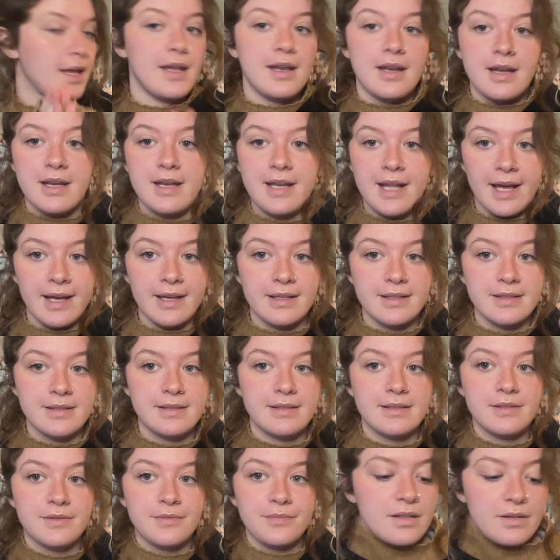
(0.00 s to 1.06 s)

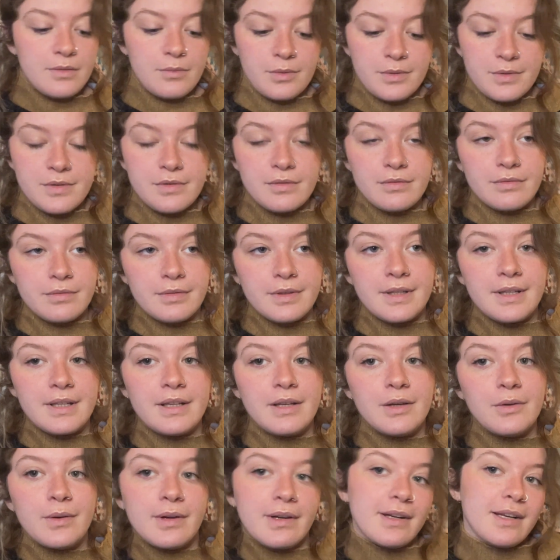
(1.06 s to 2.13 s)
Next, I want to really
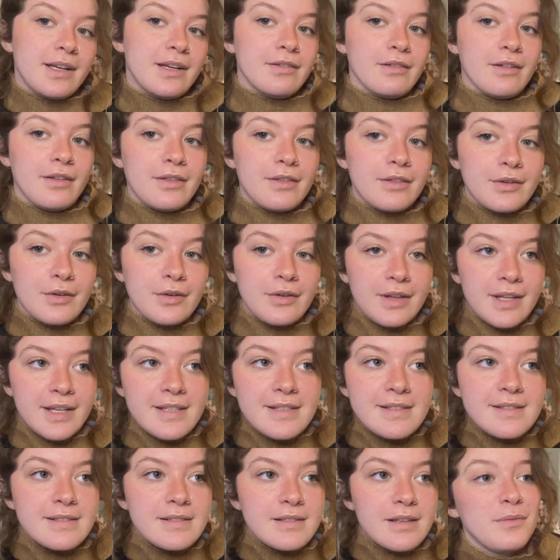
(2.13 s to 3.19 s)
quickly run through
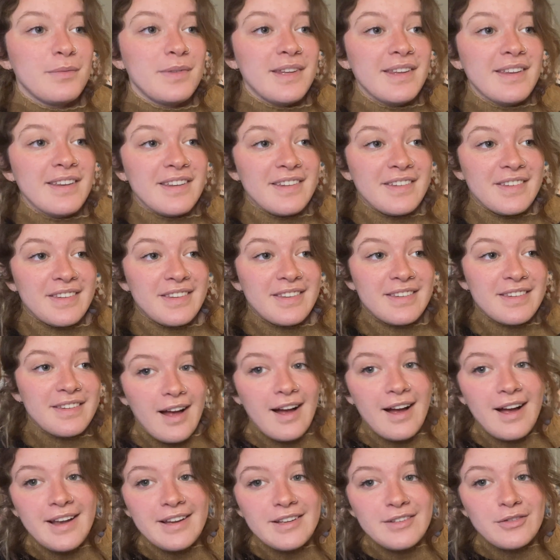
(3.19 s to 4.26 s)
this because
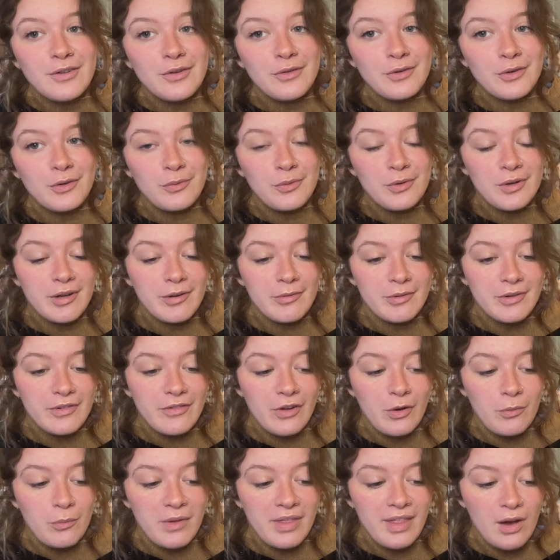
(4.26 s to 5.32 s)
I don't know what I would have
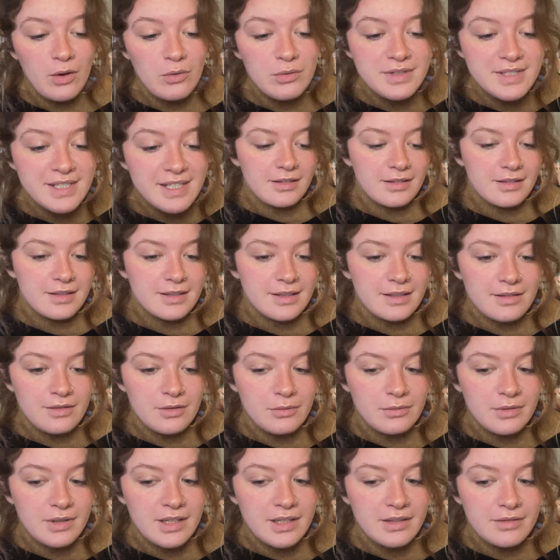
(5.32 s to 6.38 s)
done without it, because
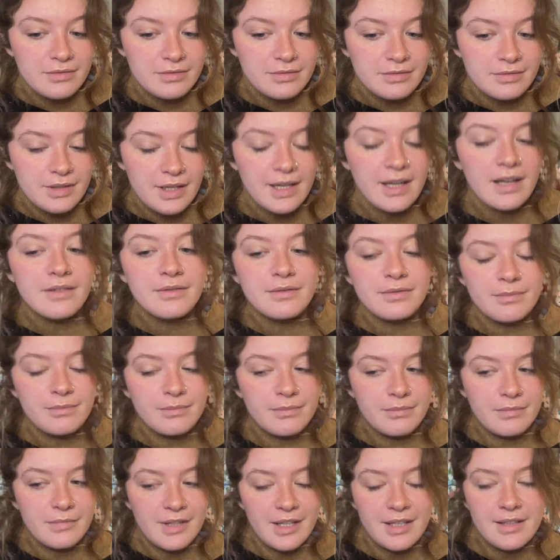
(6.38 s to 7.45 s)
I have
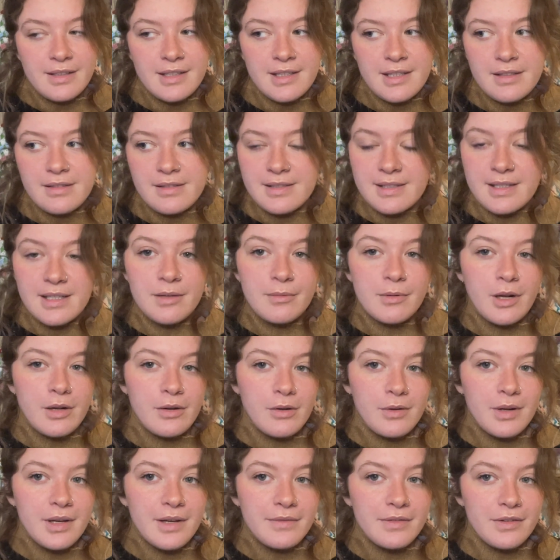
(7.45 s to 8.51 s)
knitting needles here, but I
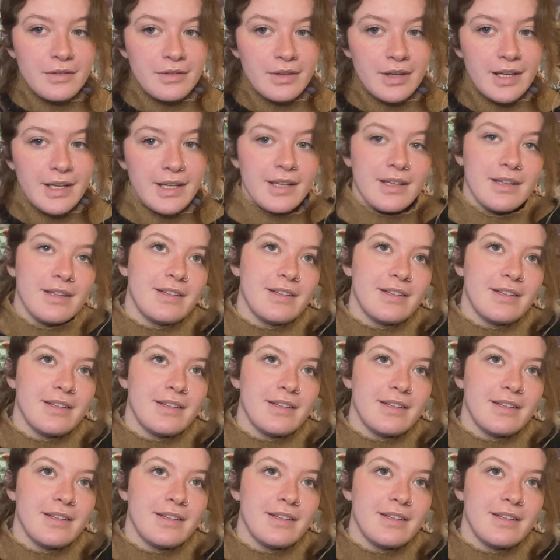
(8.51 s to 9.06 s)
don't have the right